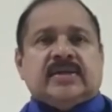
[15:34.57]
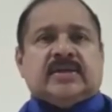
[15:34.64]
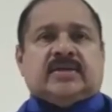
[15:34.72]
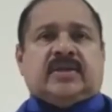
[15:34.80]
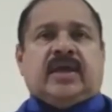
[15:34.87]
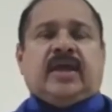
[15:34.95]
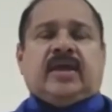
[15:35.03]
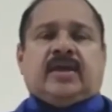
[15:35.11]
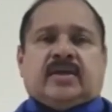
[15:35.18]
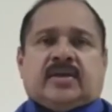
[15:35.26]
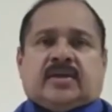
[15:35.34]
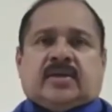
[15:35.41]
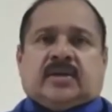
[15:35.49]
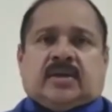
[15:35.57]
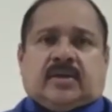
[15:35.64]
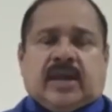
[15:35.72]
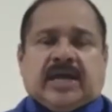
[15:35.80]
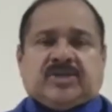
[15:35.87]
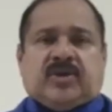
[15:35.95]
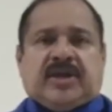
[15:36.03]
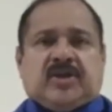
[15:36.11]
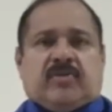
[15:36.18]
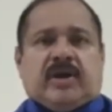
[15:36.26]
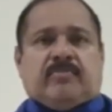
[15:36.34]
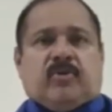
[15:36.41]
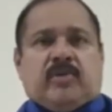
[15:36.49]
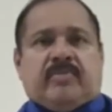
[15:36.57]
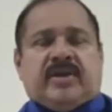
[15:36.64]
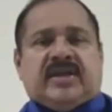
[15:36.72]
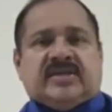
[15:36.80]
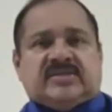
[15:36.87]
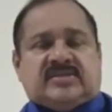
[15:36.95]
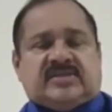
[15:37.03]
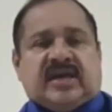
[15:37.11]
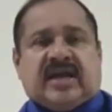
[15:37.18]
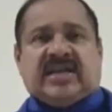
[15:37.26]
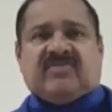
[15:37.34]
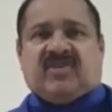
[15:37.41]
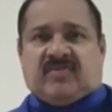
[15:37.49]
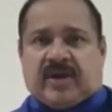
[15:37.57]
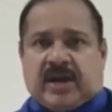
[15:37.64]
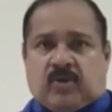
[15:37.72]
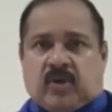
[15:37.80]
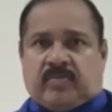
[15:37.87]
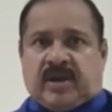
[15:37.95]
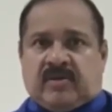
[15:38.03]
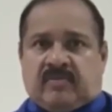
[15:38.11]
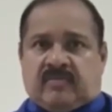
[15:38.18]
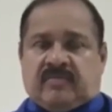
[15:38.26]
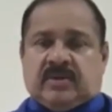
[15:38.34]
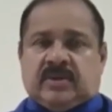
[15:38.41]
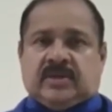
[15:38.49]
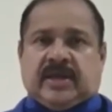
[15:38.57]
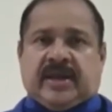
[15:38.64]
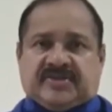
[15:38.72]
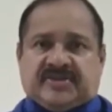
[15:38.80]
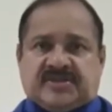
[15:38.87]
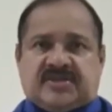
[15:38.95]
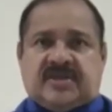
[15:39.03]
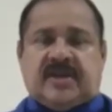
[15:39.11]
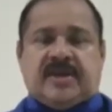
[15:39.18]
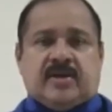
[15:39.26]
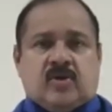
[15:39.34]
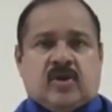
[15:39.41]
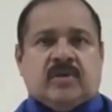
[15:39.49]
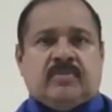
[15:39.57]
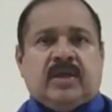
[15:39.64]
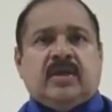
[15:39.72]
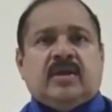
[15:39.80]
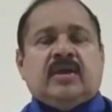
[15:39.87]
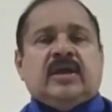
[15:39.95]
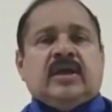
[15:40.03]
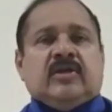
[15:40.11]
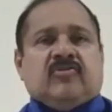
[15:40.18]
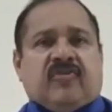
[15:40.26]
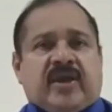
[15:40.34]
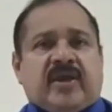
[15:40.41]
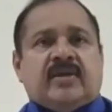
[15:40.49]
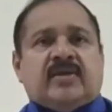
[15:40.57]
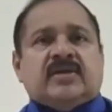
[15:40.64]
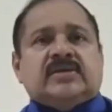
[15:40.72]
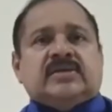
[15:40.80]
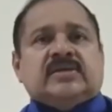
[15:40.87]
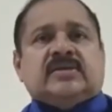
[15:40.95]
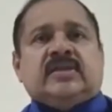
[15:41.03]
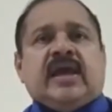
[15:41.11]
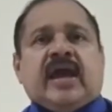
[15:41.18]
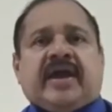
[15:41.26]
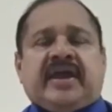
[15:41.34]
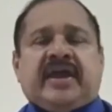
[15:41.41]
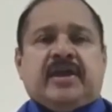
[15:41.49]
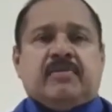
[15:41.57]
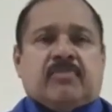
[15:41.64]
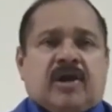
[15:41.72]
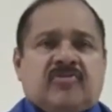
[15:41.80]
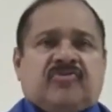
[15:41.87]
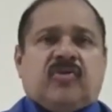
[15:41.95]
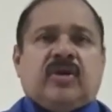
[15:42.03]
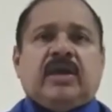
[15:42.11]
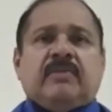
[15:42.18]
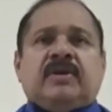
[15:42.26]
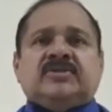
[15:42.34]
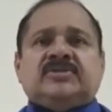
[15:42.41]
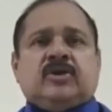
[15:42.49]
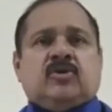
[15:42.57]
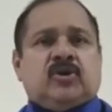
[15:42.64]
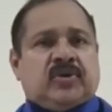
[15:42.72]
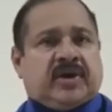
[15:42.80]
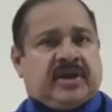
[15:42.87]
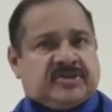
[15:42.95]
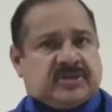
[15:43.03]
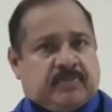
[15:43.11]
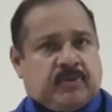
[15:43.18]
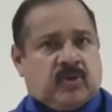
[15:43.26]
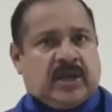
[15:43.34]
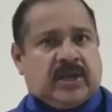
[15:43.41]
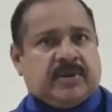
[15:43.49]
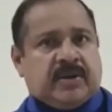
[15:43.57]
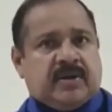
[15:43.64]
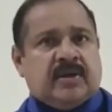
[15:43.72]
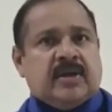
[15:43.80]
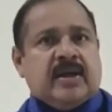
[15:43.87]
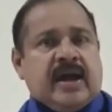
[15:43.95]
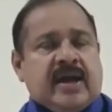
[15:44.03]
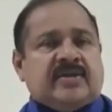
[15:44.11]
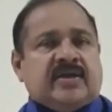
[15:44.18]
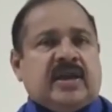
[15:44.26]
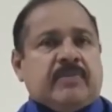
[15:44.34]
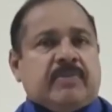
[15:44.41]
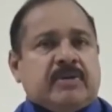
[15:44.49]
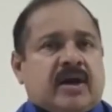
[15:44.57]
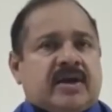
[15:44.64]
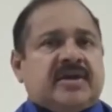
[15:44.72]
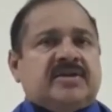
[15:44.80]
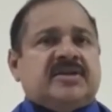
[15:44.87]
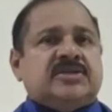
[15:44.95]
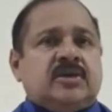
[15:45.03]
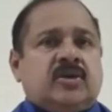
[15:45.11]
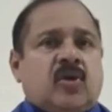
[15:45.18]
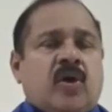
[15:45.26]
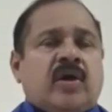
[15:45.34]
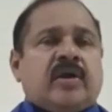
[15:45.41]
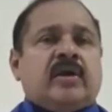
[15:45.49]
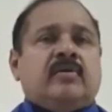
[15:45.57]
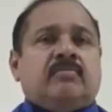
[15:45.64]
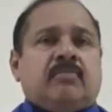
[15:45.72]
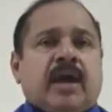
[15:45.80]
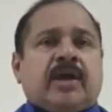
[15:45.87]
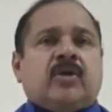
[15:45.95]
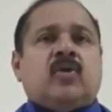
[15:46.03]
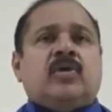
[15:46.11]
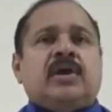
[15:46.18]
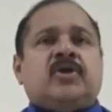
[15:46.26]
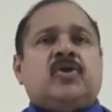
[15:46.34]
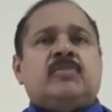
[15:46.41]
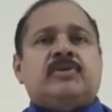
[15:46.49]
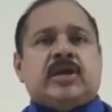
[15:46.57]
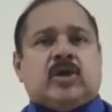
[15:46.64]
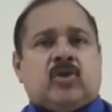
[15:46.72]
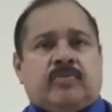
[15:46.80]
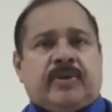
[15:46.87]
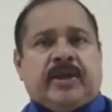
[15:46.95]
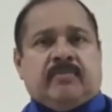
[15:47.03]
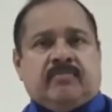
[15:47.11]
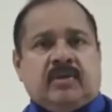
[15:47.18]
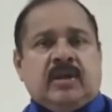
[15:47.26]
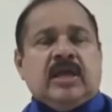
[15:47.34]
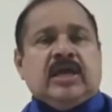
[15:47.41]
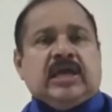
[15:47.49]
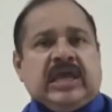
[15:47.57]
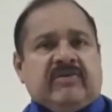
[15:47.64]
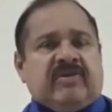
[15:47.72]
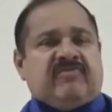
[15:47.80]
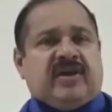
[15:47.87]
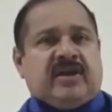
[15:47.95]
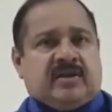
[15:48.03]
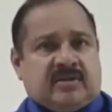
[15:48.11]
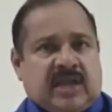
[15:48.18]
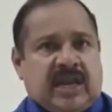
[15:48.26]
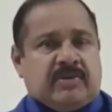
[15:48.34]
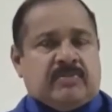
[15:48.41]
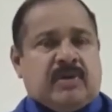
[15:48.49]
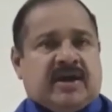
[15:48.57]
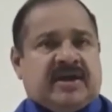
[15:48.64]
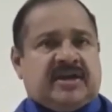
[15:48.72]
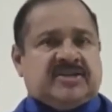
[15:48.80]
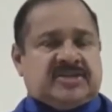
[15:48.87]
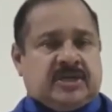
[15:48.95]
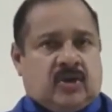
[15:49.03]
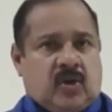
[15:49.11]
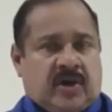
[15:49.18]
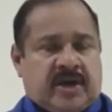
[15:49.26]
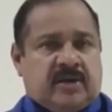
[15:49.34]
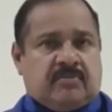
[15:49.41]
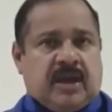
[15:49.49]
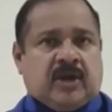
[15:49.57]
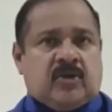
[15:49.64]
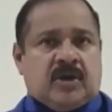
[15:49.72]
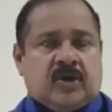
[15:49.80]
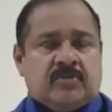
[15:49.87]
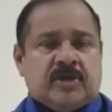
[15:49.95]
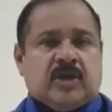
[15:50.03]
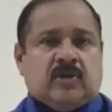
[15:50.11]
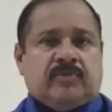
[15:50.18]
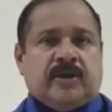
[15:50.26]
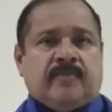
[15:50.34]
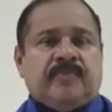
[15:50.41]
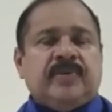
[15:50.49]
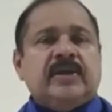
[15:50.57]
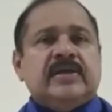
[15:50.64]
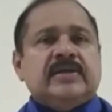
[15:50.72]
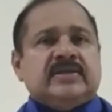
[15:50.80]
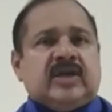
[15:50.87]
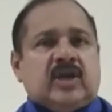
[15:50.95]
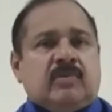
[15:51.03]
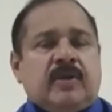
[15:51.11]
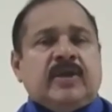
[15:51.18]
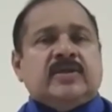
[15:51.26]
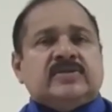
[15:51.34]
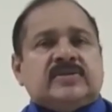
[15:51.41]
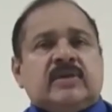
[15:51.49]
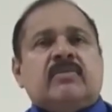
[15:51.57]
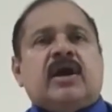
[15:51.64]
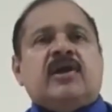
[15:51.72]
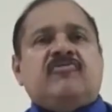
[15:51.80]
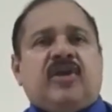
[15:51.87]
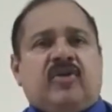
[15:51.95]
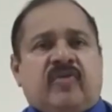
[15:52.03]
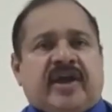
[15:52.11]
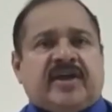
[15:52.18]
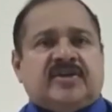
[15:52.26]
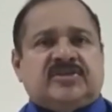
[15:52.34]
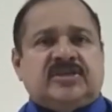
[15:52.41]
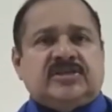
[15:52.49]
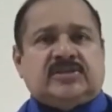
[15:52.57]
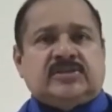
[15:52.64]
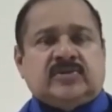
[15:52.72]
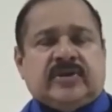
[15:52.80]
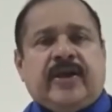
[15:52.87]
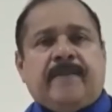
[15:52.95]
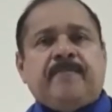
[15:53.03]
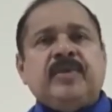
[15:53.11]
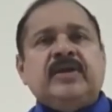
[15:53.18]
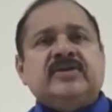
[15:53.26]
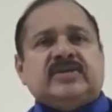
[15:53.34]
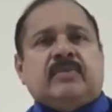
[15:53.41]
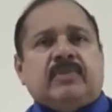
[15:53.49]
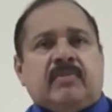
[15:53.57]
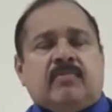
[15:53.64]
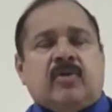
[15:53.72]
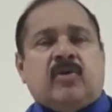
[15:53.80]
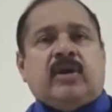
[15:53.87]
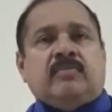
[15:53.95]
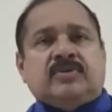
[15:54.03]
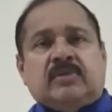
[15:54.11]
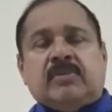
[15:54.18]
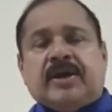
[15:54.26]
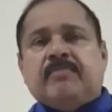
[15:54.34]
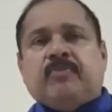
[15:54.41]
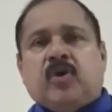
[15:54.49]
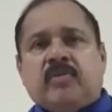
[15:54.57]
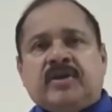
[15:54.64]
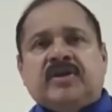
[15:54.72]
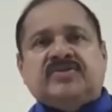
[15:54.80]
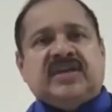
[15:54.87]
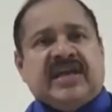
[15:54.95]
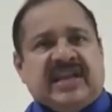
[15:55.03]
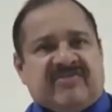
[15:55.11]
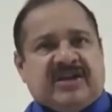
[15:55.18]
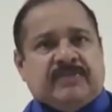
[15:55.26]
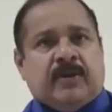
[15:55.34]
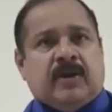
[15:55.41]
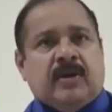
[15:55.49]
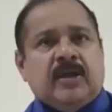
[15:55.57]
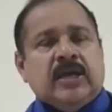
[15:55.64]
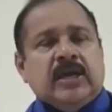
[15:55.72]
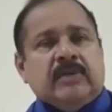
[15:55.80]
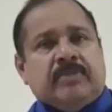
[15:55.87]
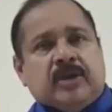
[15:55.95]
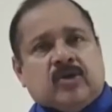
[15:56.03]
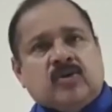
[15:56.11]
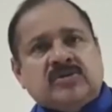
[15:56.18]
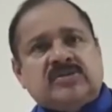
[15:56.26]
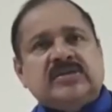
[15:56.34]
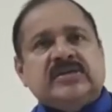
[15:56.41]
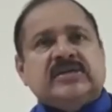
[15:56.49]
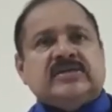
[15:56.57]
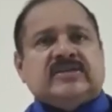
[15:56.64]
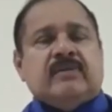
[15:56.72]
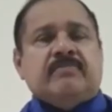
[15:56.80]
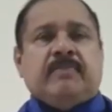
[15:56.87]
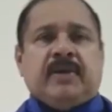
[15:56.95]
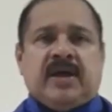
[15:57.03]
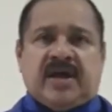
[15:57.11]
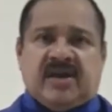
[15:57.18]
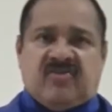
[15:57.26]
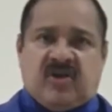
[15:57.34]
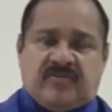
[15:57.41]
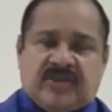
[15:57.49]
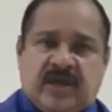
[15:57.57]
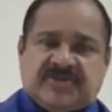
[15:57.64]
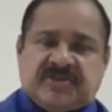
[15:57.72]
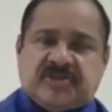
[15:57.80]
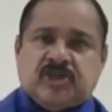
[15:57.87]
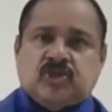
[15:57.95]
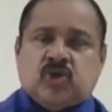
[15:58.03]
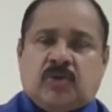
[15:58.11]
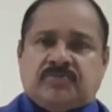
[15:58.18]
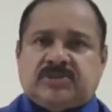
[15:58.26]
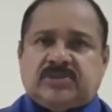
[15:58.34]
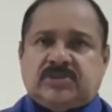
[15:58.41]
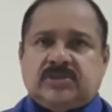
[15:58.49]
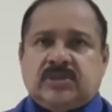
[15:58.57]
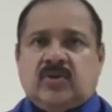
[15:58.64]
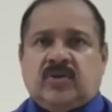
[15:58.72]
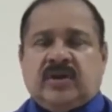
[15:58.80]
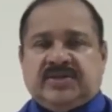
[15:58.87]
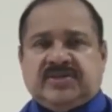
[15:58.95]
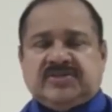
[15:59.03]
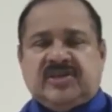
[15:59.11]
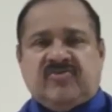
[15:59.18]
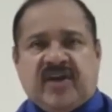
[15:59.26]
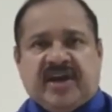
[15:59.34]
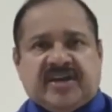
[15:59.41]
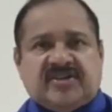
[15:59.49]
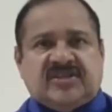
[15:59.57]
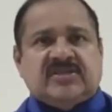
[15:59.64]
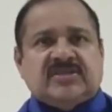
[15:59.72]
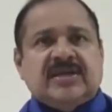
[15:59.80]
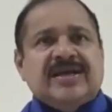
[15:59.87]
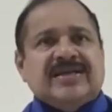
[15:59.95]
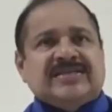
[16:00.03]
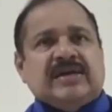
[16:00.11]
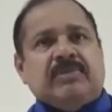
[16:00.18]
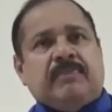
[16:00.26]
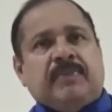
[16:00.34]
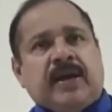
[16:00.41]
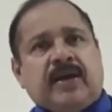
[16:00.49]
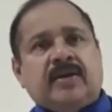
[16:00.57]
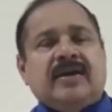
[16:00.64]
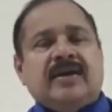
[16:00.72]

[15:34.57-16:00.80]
the natural rate of unemployment is that level of unemployment that exists in an economy when the aggregate demand for labor is equal to aggregate supply of labor and the labor market is in long run macroeconomic equilibrium. Even when the labor market is in long run macroeconomic equilibrium, there will be some unfilled vacancies. Okay, some unemployment is inevitable because some people are unaware of the existing jobs or existing vacancies. Some people are